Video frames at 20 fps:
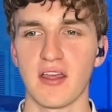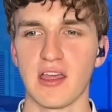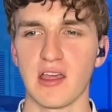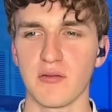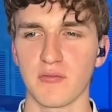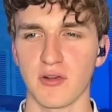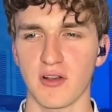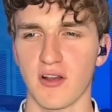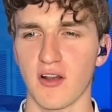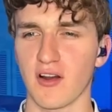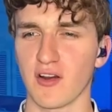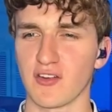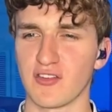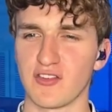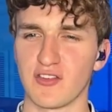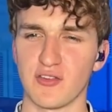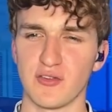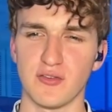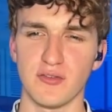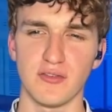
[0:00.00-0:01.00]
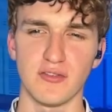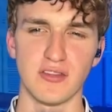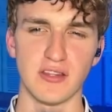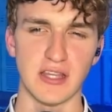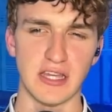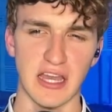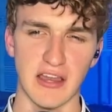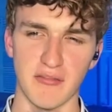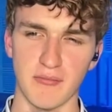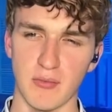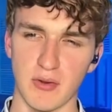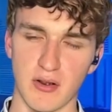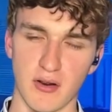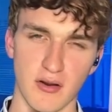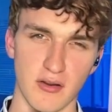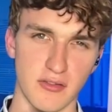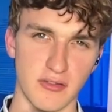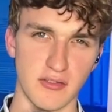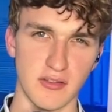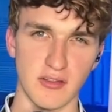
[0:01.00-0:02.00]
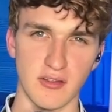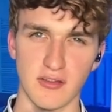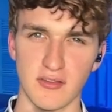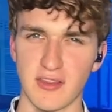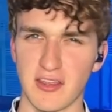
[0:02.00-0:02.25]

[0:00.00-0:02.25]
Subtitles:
in regard to the Kevin McCarthy.